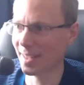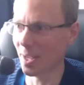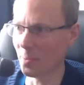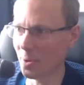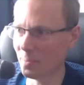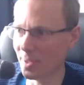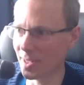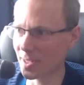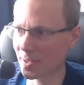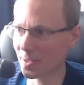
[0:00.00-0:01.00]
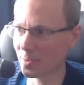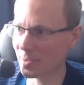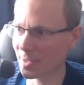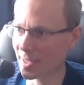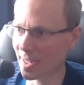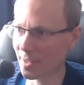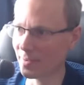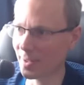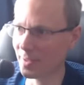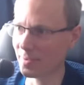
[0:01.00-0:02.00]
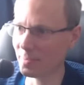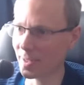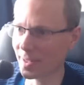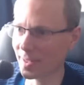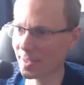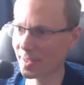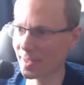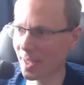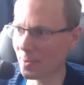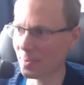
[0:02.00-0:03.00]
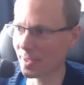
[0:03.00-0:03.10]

I won't be dishonorable and attack Fry from behind. I'll wait.